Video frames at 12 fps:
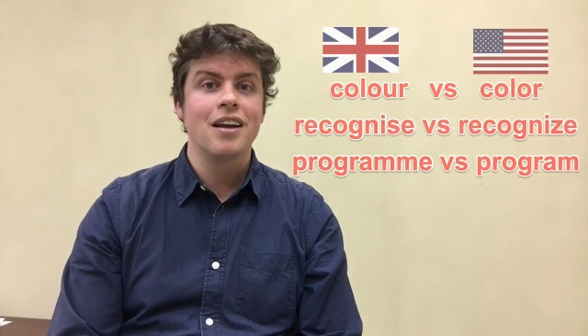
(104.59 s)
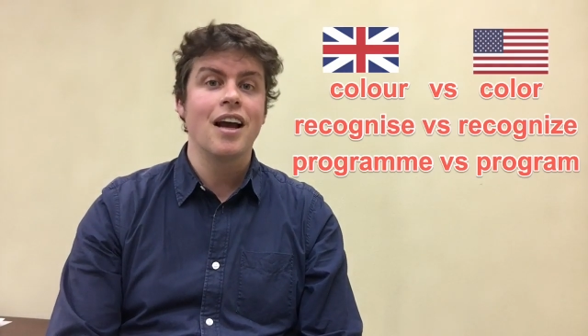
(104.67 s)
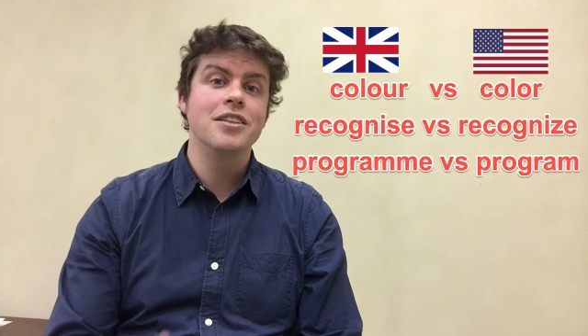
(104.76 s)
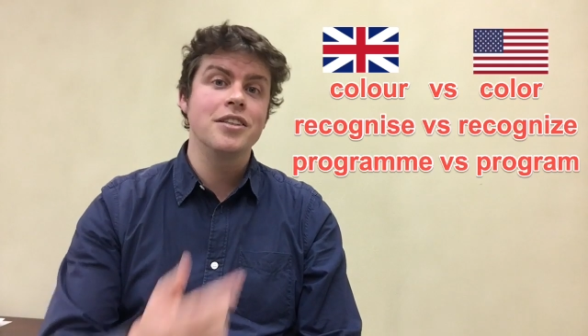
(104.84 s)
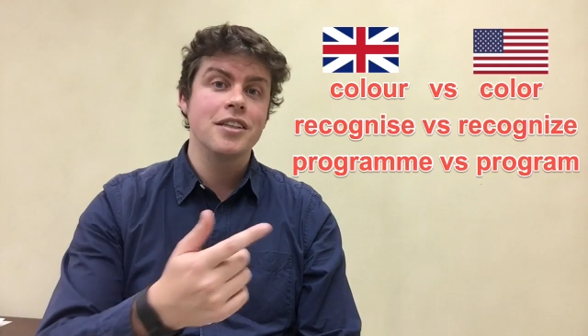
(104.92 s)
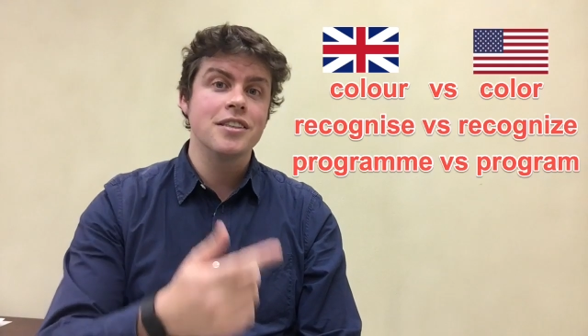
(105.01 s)

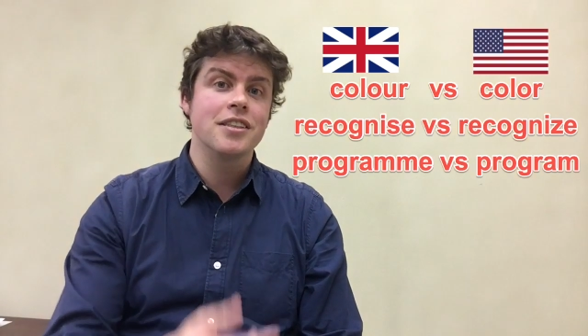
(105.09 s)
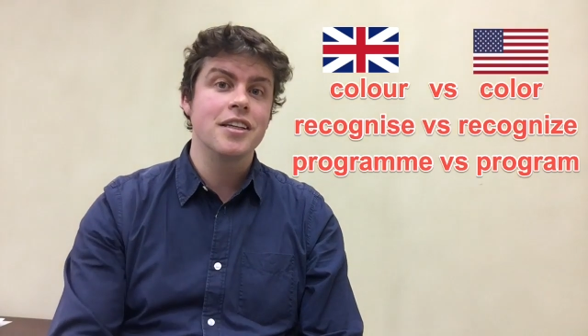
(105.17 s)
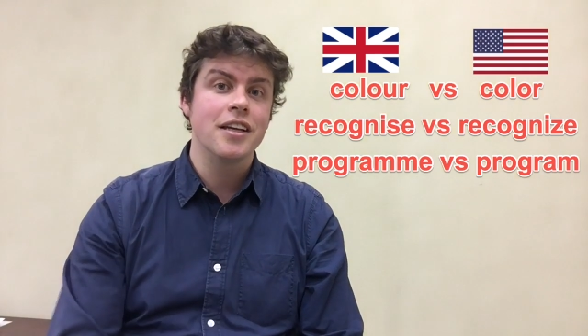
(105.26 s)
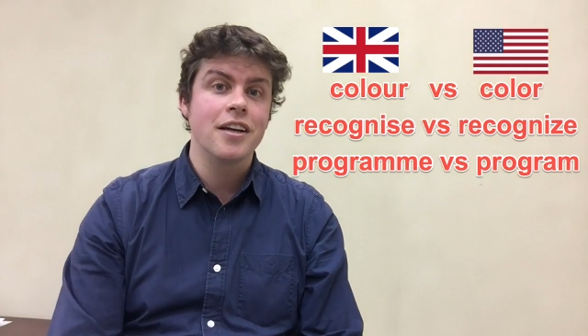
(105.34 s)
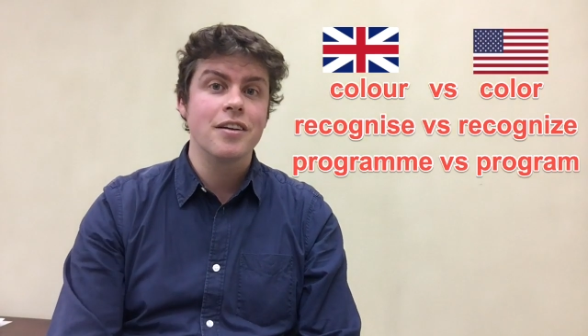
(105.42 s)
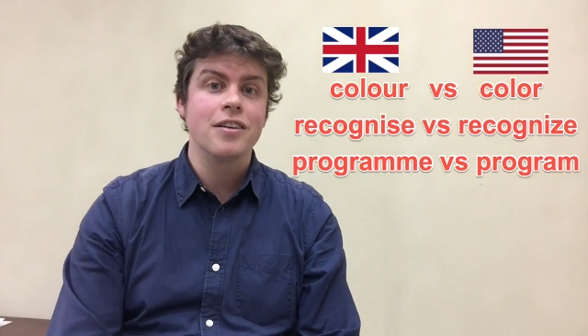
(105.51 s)
As you can see
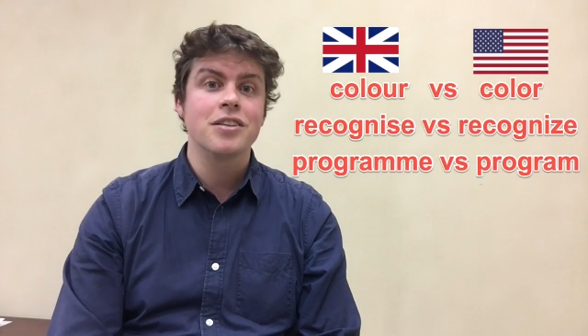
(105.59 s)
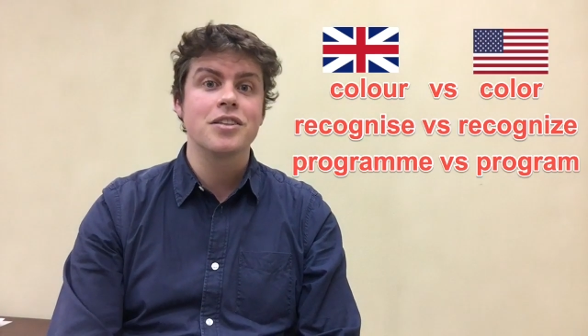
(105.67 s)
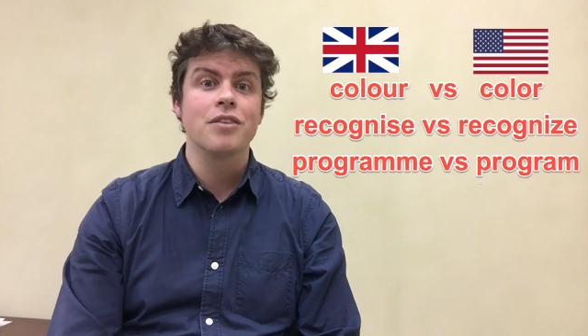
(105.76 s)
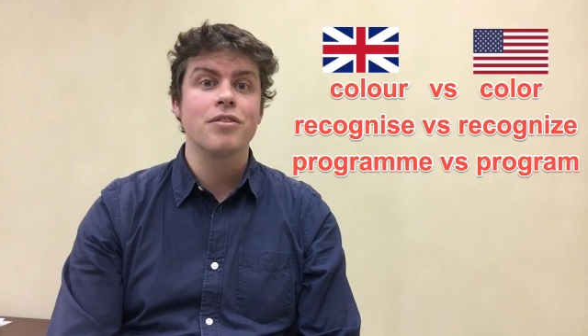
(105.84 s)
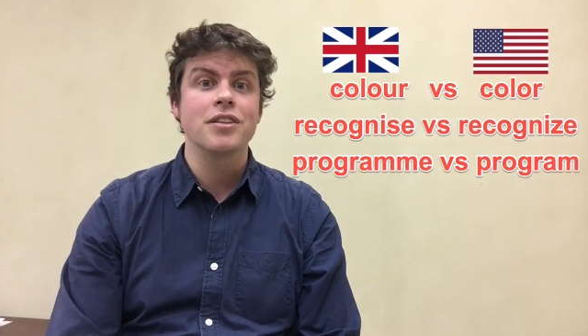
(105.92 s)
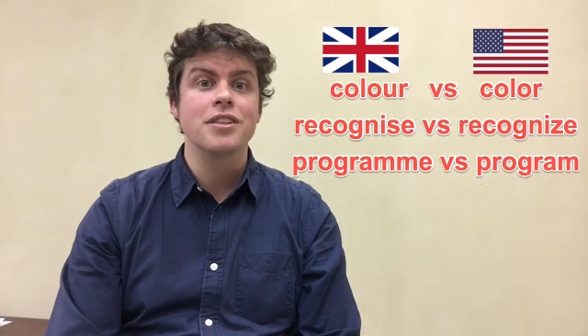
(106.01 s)
here, there's
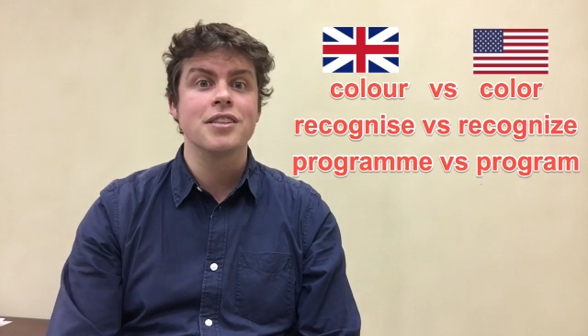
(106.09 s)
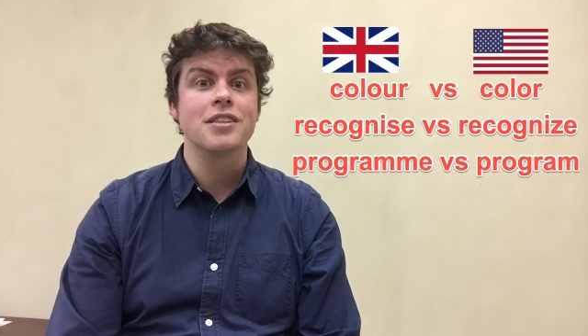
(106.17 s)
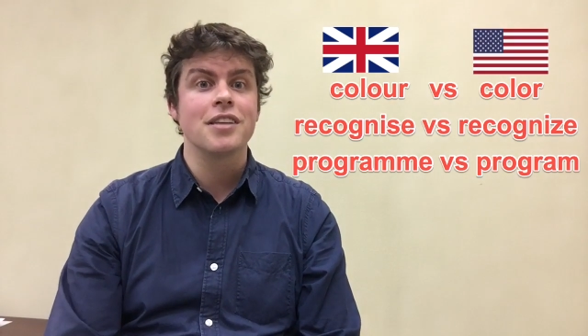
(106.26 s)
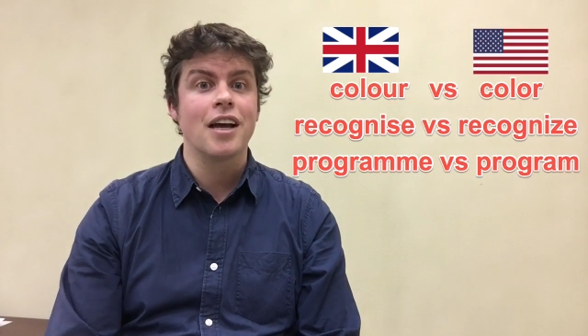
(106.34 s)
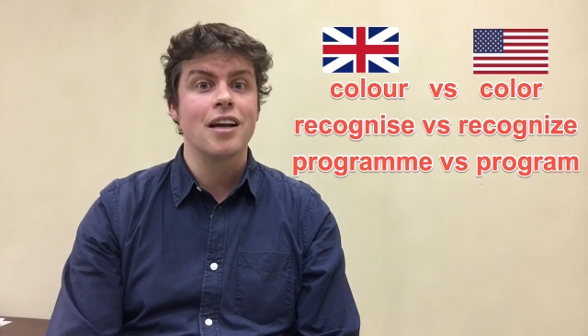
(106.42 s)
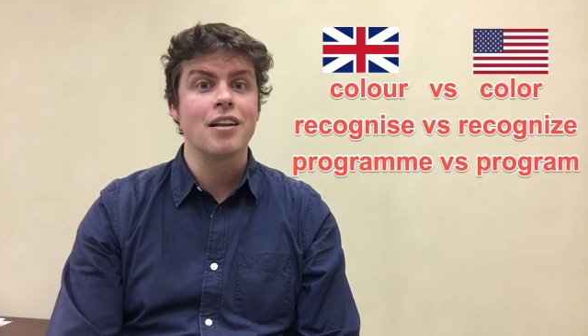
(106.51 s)
differences in
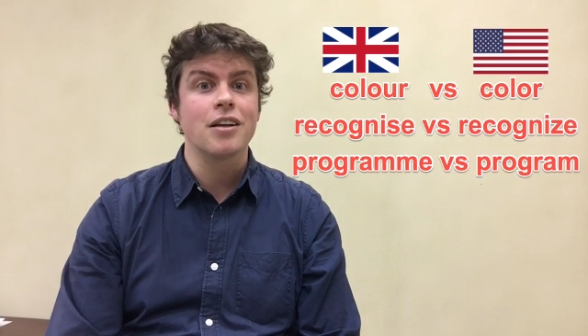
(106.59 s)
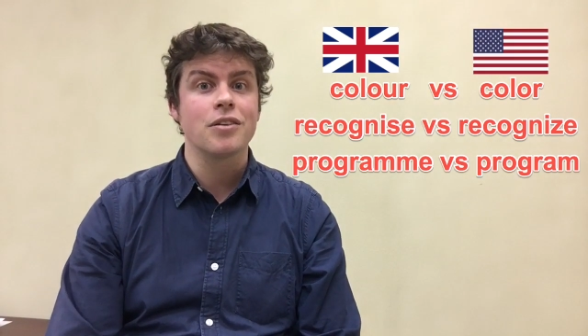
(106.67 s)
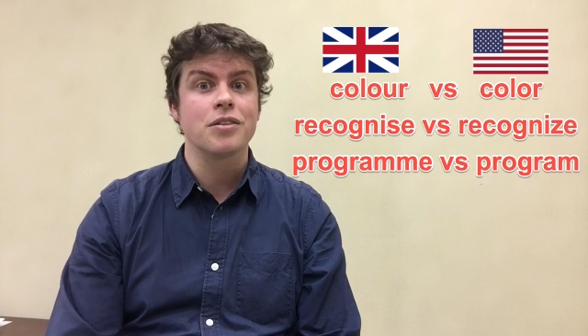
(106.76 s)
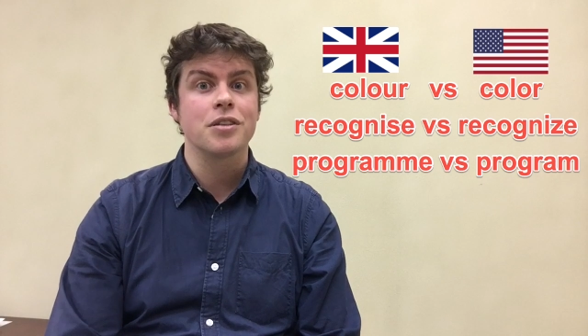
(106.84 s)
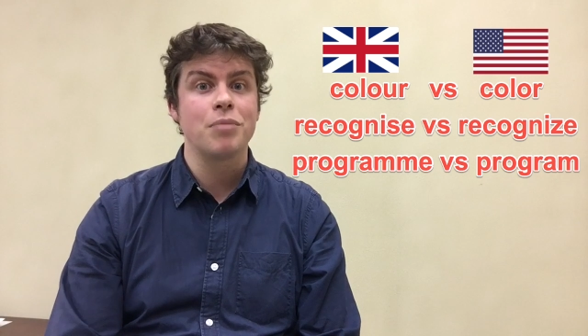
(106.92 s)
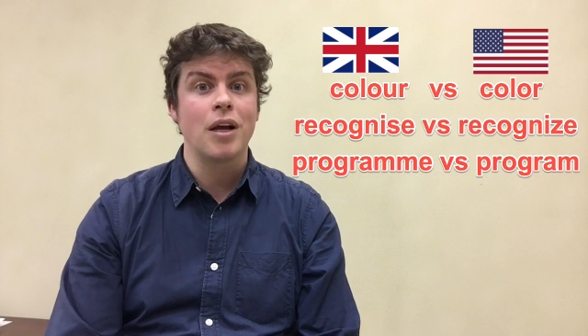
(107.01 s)

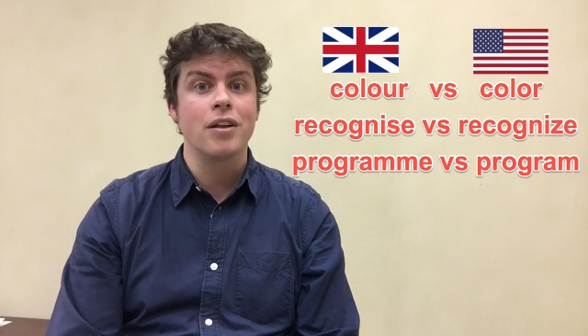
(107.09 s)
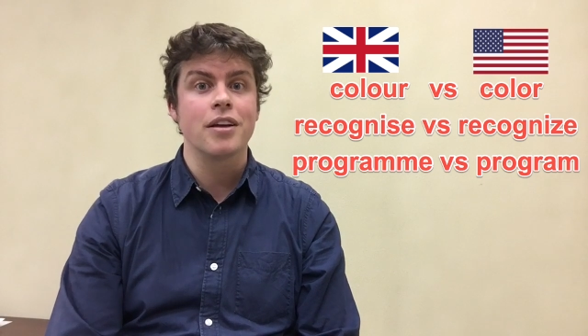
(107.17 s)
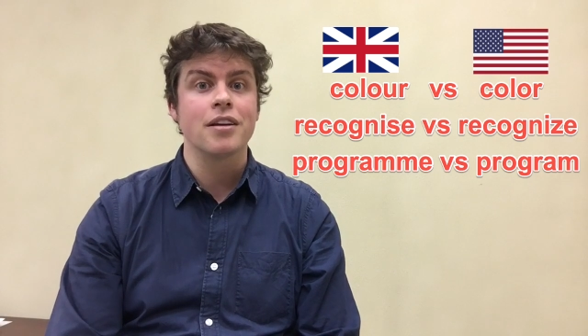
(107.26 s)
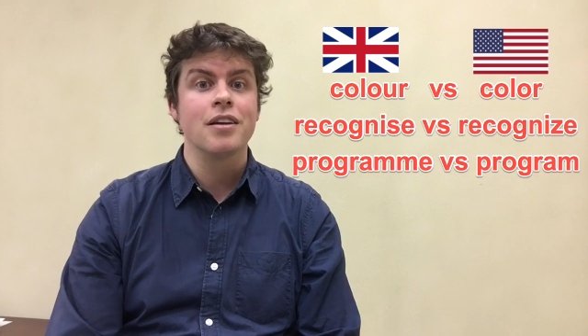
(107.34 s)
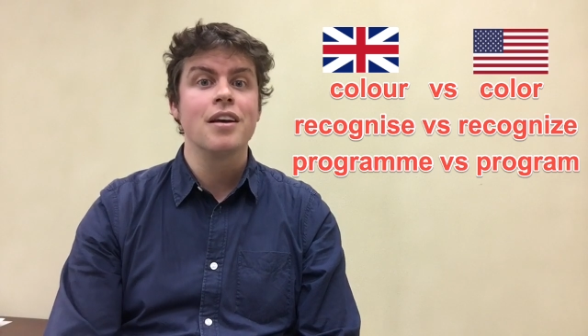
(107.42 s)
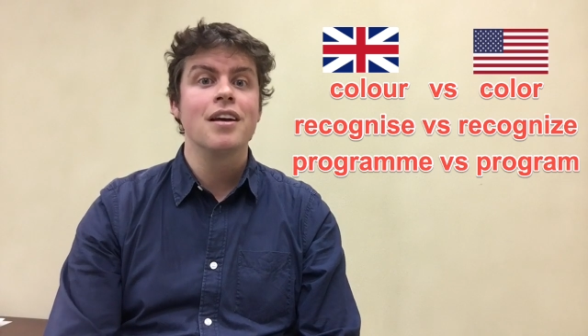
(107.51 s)
dialect
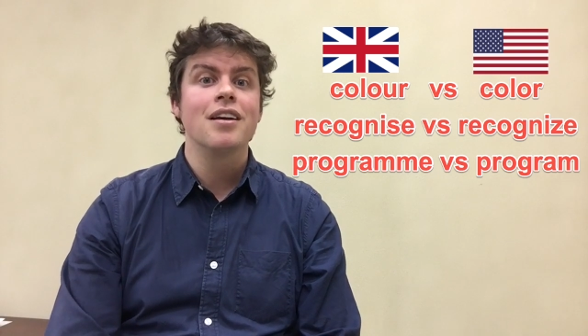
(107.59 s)
spelling